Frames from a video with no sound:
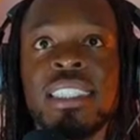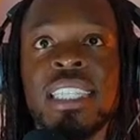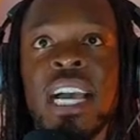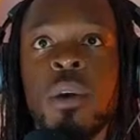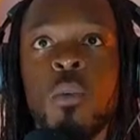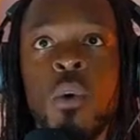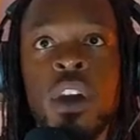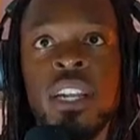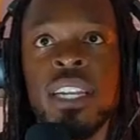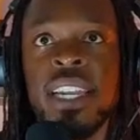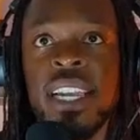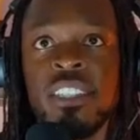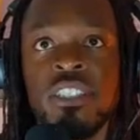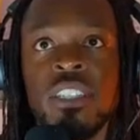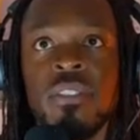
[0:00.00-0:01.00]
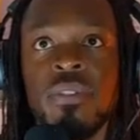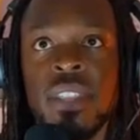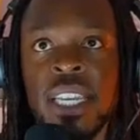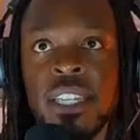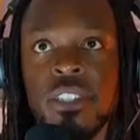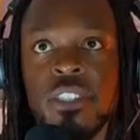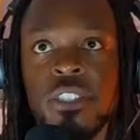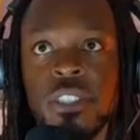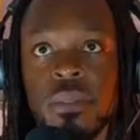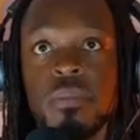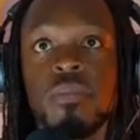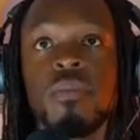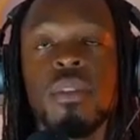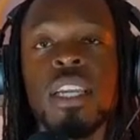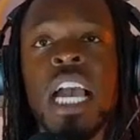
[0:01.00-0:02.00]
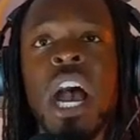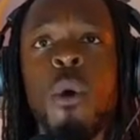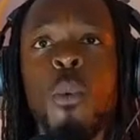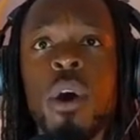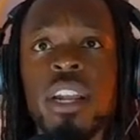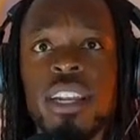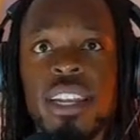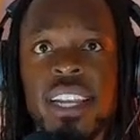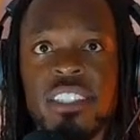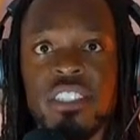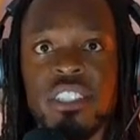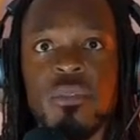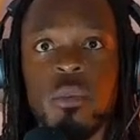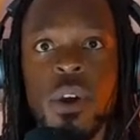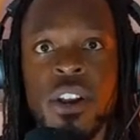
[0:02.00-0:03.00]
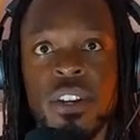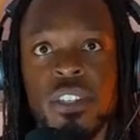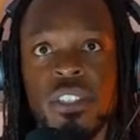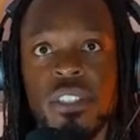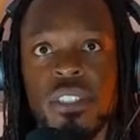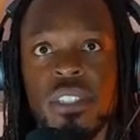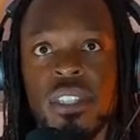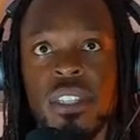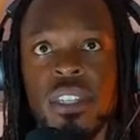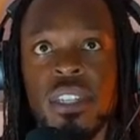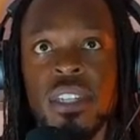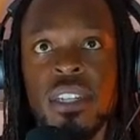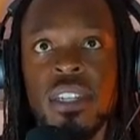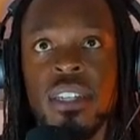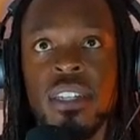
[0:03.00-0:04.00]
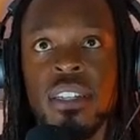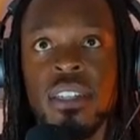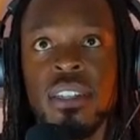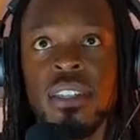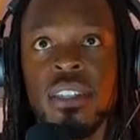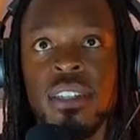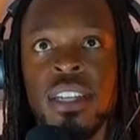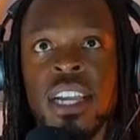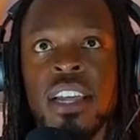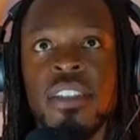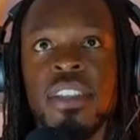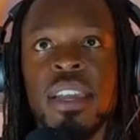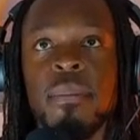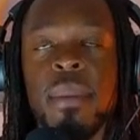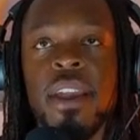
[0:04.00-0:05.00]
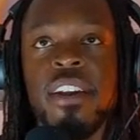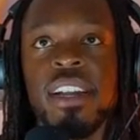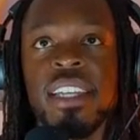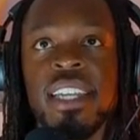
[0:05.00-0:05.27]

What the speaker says: not want a nation of thinkers. I want a nation of workers. The American